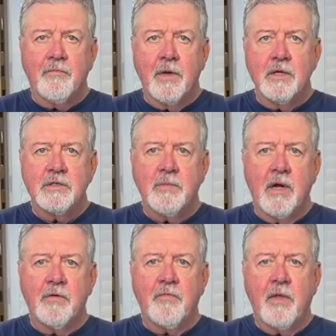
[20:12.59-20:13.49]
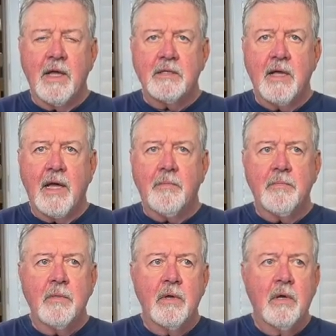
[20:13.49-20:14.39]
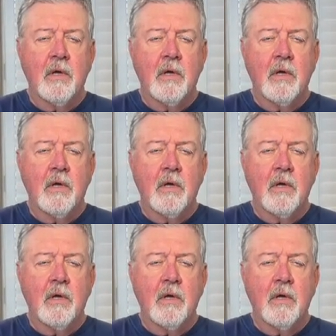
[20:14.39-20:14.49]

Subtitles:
finish them on the flat top,